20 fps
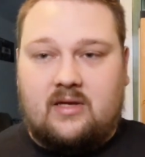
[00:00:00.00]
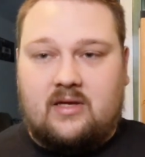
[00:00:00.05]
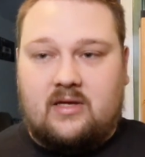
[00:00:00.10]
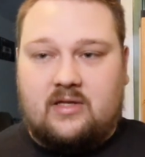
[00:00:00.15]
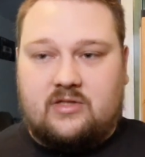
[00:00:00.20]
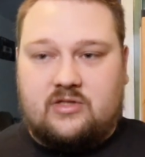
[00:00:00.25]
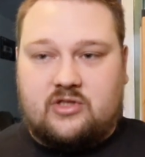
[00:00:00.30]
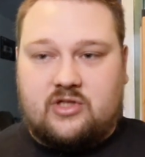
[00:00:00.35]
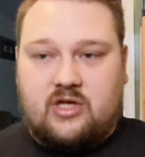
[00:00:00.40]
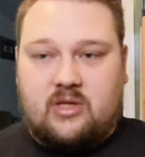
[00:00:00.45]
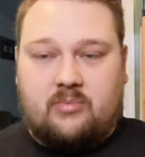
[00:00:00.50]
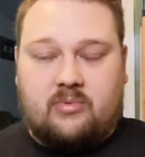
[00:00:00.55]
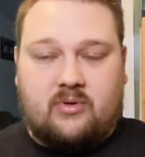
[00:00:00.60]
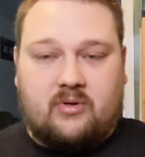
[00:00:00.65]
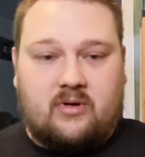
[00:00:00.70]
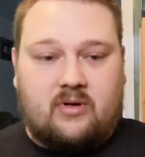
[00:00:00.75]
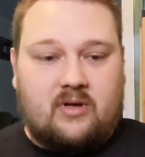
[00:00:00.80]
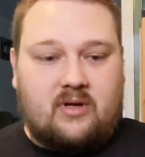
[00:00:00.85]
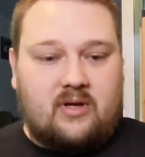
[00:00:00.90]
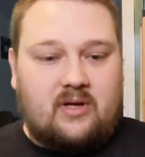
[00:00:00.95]
It's
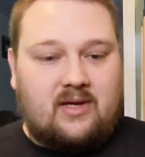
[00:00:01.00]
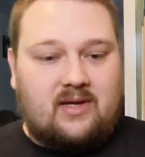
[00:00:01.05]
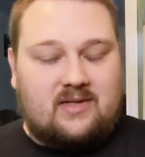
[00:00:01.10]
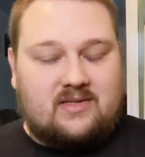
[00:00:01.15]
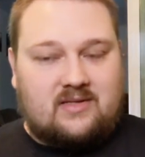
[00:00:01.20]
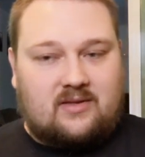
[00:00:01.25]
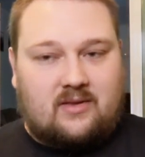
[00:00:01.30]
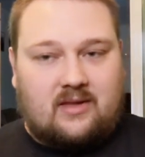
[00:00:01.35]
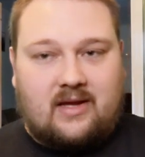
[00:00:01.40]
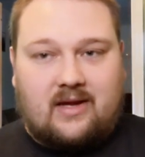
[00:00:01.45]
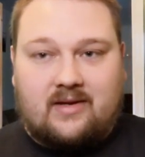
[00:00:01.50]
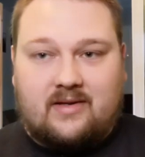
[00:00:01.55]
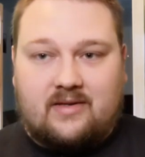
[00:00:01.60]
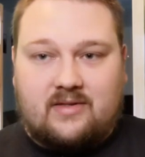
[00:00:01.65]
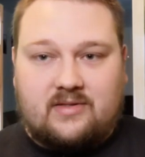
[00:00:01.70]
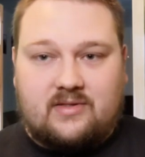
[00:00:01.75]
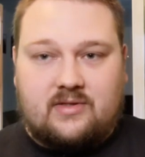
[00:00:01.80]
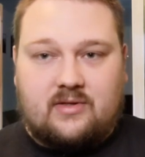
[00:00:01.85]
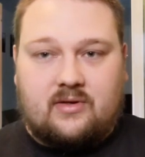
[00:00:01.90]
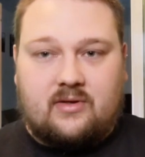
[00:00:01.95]
cheaper and it's a lot
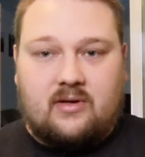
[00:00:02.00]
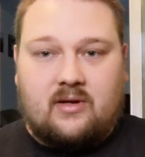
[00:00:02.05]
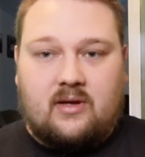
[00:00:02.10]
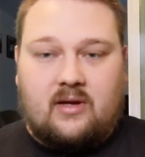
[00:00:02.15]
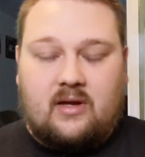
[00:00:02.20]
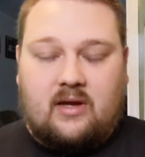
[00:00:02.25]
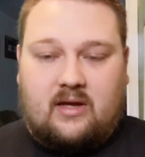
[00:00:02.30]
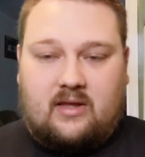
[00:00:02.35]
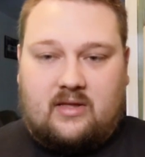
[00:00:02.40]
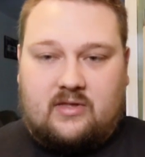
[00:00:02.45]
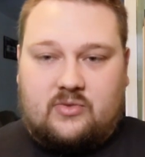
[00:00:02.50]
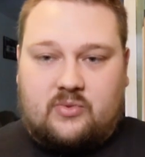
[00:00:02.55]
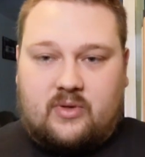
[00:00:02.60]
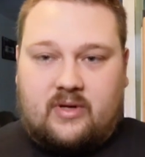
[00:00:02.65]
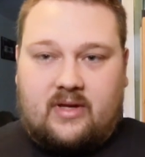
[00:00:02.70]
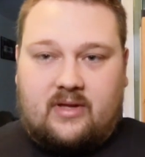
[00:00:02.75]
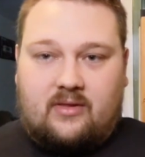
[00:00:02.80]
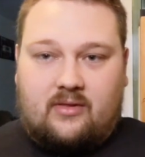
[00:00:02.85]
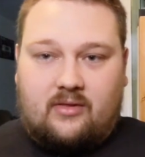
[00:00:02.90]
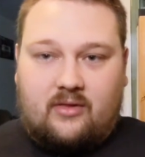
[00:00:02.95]
easier, and that's
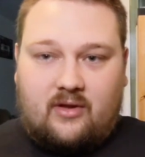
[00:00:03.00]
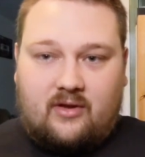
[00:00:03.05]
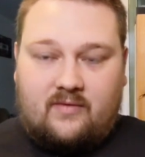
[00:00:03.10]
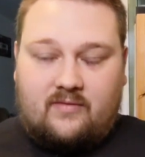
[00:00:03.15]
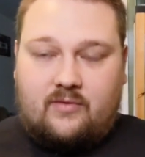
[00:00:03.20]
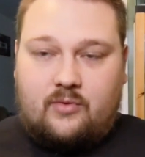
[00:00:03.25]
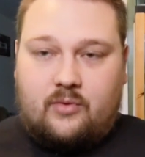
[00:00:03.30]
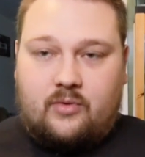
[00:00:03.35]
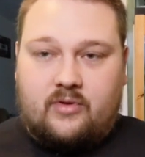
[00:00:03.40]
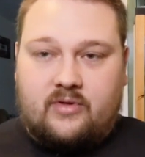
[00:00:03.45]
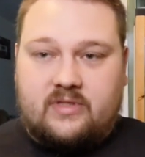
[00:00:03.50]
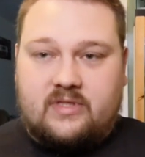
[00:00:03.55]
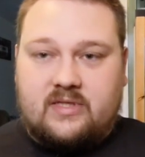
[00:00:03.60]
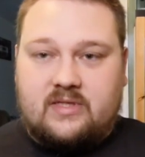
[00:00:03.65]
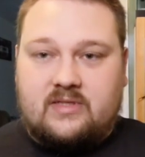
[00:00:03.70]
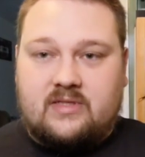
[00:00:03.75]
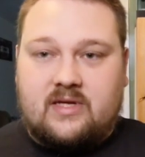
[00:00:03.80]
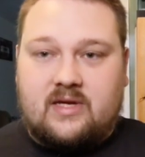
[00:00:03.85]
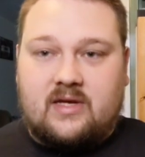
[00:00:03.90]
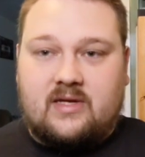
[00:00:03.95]
why I love
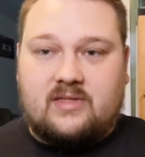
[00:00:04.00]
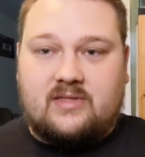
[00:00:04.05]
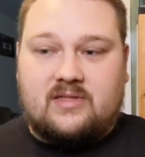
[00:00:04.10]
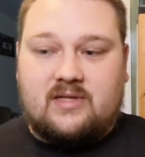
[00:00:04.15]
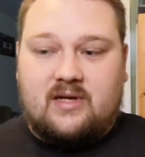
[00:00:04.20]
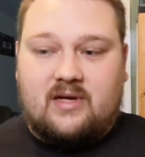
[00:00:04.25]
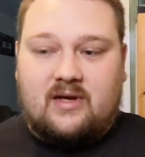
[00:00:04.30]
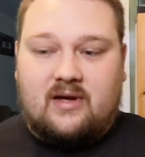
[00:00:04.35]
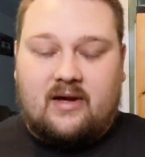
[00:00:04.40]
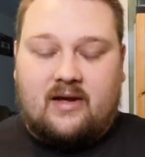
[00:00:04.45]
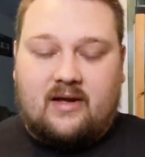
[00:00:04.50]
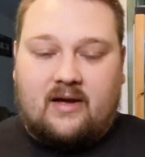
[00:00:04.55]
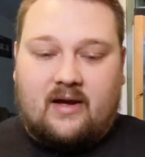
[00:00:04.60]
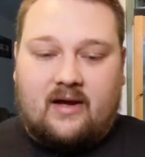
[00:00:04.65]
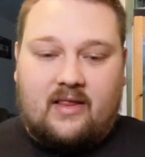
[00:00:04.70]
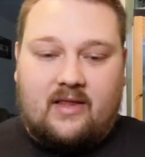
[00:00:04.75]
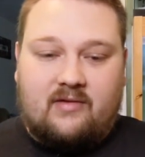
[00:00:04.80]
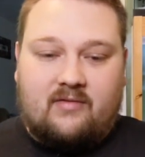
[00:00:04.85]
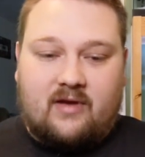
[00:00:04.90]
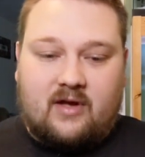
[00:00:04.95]
quarantine tanks. I
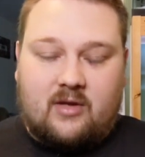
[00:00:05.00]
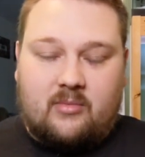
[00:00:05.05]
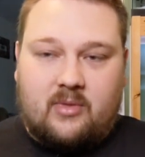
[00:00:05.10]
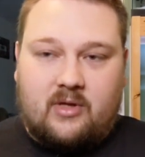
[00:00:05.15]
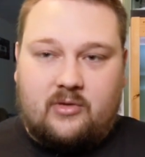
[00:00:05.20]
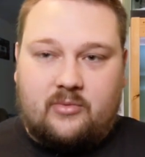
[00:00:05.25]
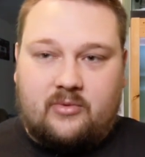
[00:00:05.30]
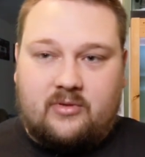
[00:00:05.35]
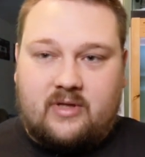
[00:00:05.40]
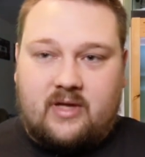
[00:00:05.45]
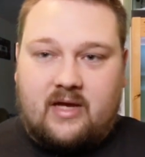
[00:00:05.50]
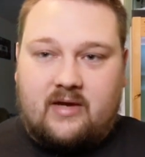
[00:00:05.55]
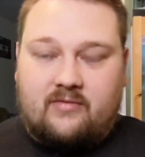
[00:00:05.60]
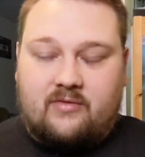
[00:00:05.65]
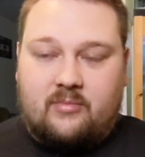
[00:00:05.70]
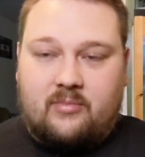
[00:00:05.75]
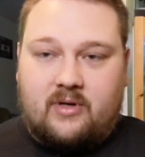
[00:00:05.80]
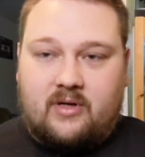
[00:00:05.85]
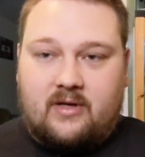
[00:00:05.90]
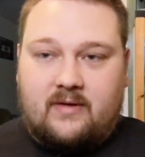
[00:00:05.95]
highly recommend one to
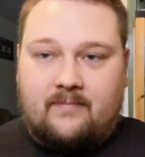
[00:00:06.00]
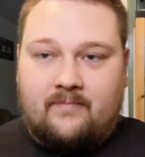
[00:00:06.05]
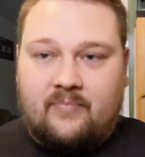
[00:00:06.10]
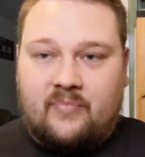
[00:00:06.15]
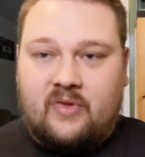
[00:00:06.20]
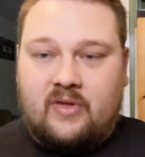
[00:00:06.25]
everybody.